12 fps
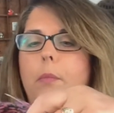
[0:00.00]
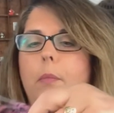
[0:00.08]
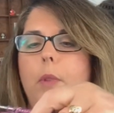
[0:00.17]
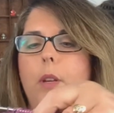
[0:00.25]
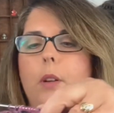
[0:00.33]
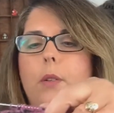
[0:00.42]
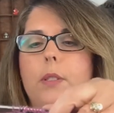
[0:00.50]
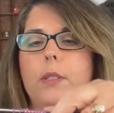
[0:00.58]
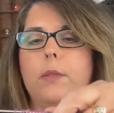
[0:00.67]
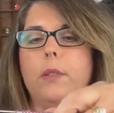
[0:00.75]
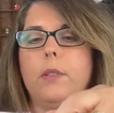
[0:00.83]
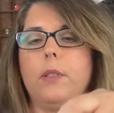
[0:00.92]
you know,
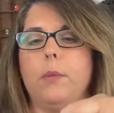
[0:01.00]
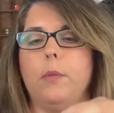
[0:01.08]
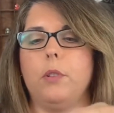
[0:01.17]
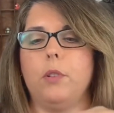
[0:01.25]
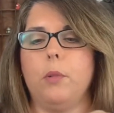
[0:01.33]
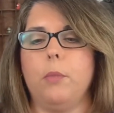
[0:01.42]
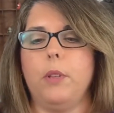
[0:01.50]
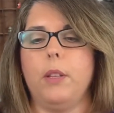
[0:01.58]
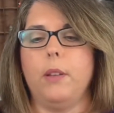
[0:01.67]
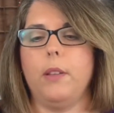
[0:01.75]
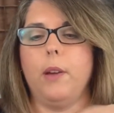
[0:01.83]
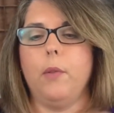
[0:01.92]
someone told me
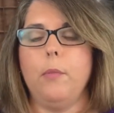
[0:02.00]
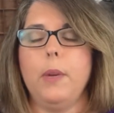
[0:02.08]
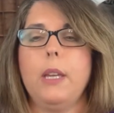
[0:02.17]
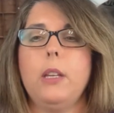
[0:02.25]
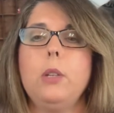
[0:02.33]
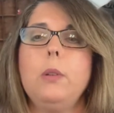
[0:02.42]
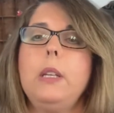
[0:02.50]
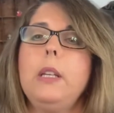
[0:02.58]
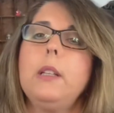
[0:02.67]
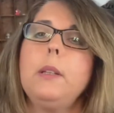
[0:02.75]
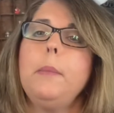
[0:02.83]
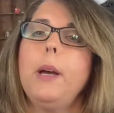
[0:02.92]
that will make it
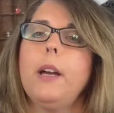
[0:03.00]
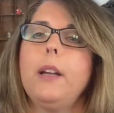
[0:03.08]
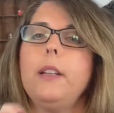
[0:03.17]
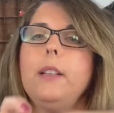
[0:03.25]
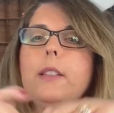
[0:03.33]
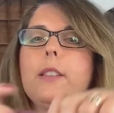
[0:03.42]
uniquely mine.